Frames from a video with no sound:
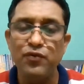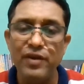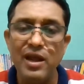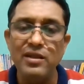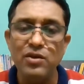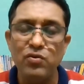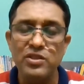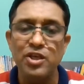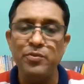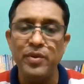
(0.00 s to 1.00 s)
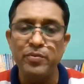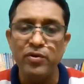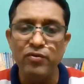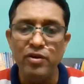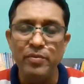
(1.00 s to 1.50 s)
where the question paper
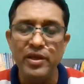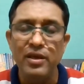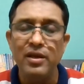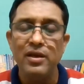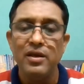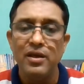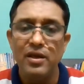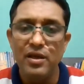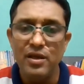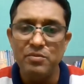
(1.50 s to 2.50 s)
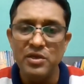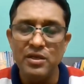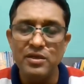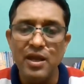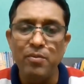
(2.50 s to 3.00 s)
will be
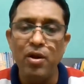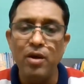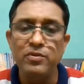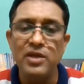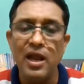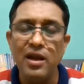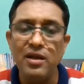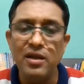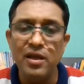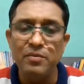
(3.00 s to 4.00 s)
developed, and